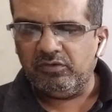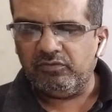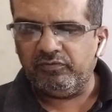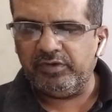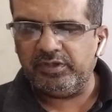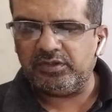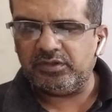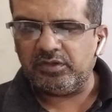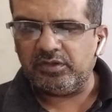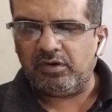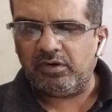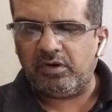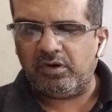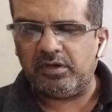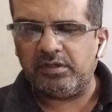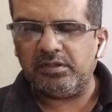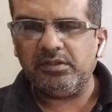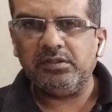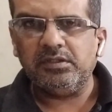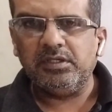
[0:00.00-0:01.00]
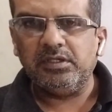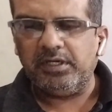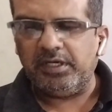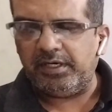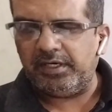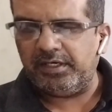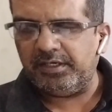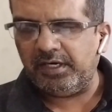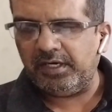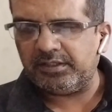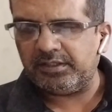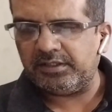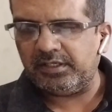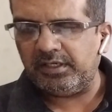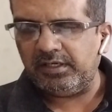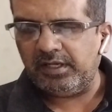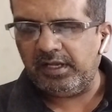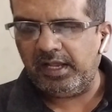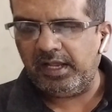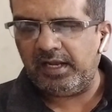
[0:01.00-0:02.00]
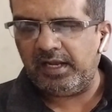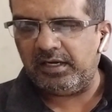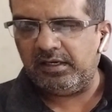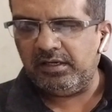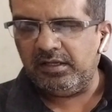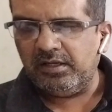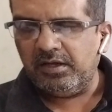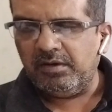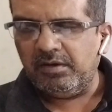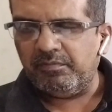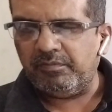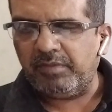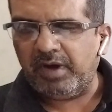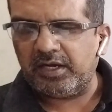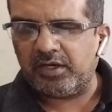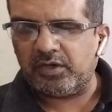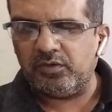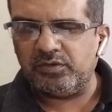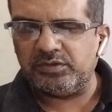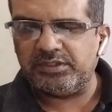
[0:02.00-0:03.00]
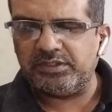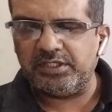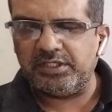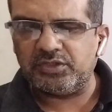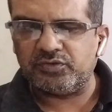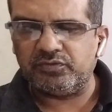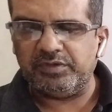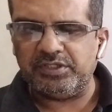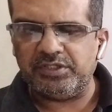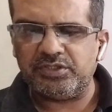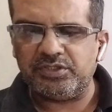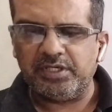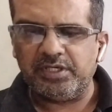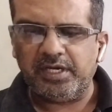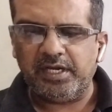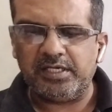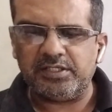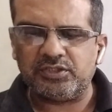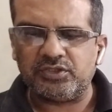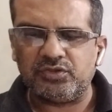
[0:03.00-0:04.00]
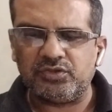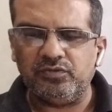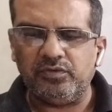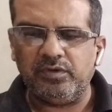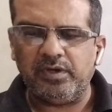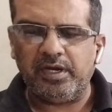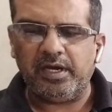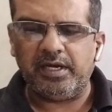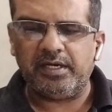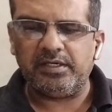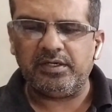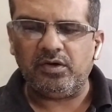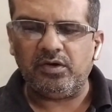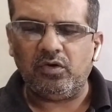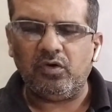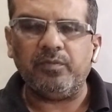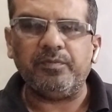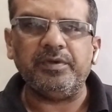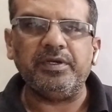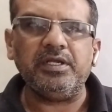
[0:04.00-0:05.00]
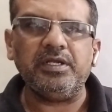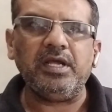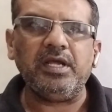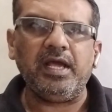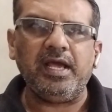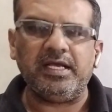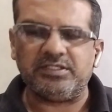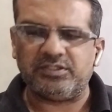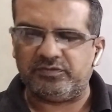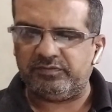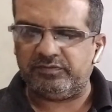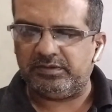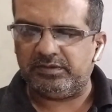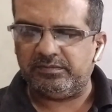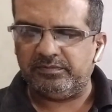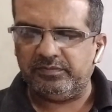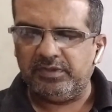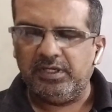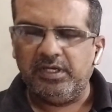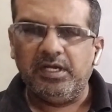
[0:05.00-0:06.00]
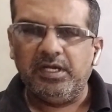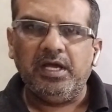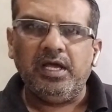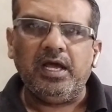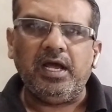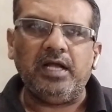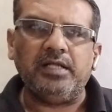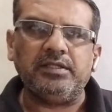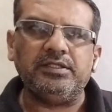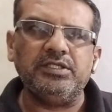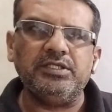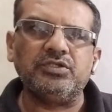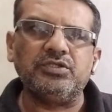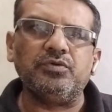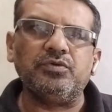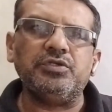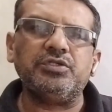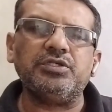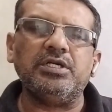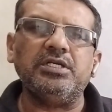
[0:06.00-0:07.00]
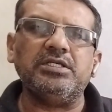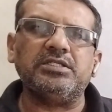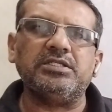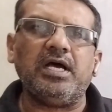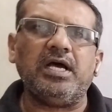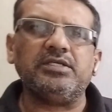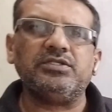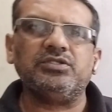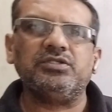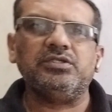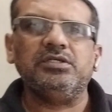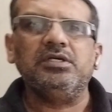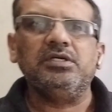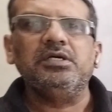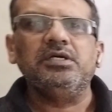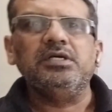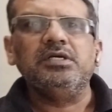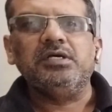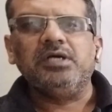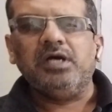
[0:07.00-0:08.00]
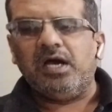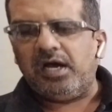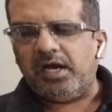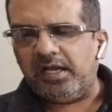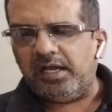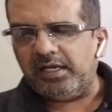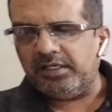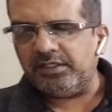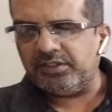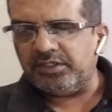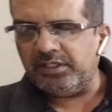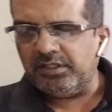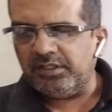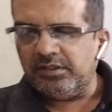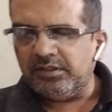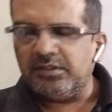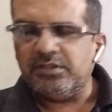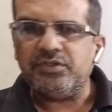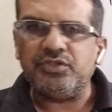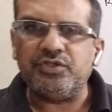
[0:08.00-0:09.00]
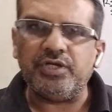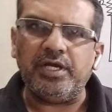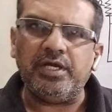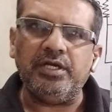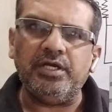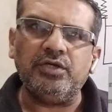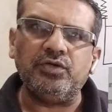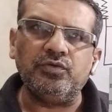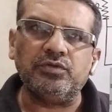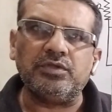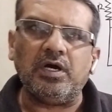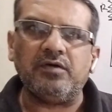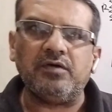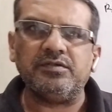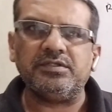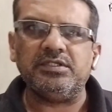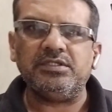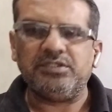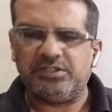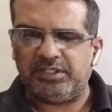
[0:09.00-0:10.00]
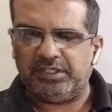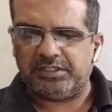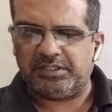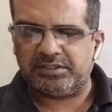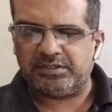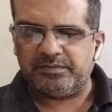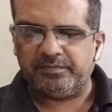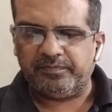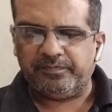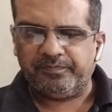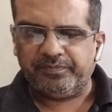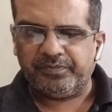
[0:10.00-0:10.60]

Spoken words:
with an inductor L by closing switch S2 and opening S1. And this question is asked IIT JEE 2006.